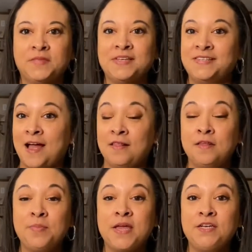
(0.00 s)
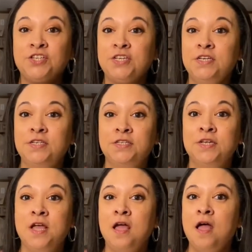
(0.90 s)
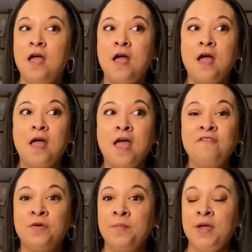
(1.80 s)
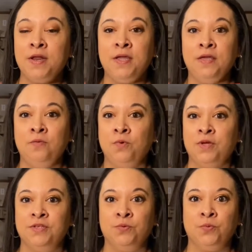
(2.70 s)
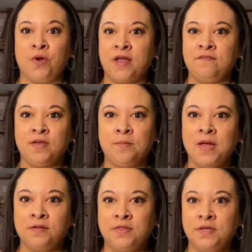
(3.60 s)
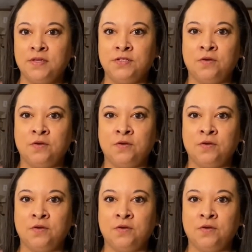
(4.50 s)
Silent Patient. Everybody was raving about this,